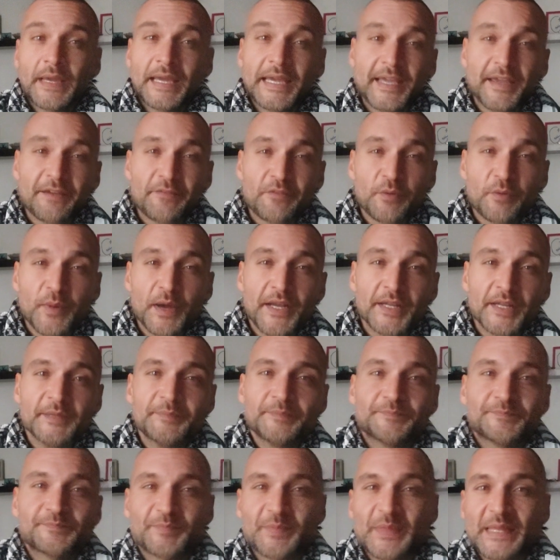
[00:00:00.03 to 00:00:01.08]
Hey everybody,
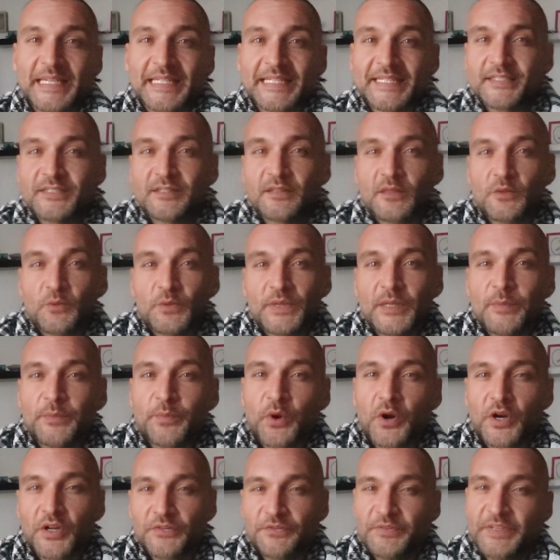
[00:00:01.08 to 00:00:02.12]
in this
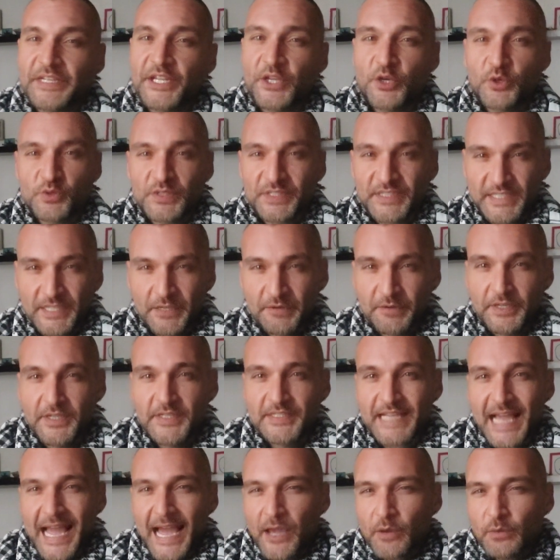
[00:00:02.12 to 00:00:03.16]
three-part video
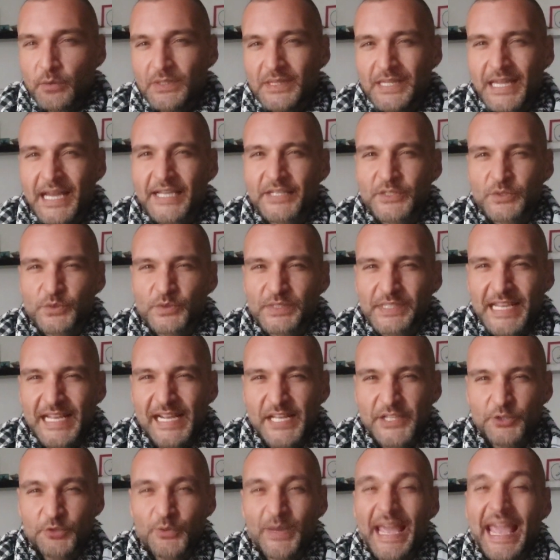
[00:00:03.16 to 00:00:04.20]
series I would like to
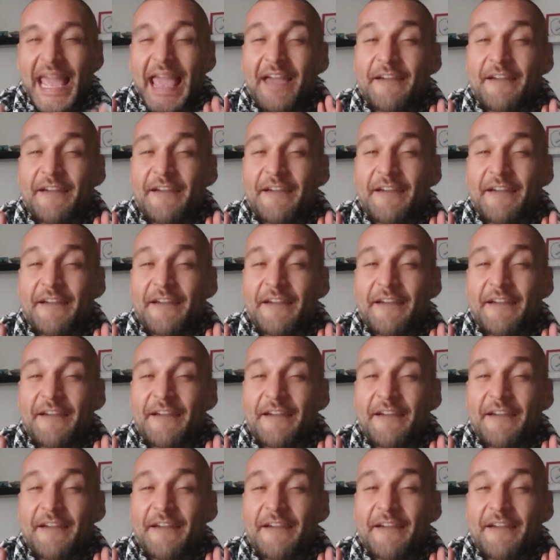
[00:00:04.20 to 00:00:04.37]
tell you